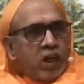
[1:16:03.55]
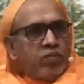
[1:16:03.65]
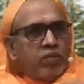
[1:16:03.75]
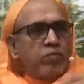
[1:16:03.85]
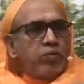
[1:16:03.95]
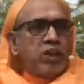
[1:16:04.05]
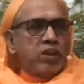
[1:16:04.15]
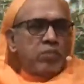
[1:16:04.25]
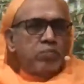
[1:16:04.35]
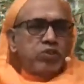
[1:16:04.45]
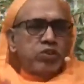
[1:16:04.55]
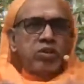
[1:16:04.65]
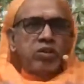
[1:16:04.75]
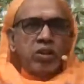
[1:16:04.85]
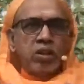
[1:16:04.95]
And from that comes
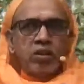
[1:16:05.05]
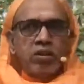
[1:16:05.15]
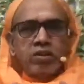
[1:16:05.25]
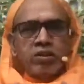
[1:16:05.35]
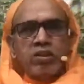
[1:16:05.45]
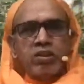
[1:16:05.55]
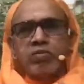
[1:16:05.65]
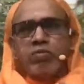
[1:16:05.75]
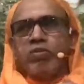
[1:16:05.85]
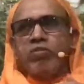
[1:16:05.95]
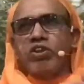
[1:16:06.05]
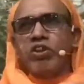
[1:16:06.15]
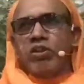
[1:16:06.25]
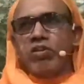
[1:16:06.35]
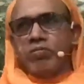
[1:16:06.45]
the sense of
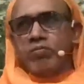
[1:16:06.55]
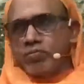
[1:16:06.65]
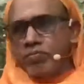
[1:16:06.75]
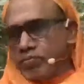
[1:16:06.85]
division.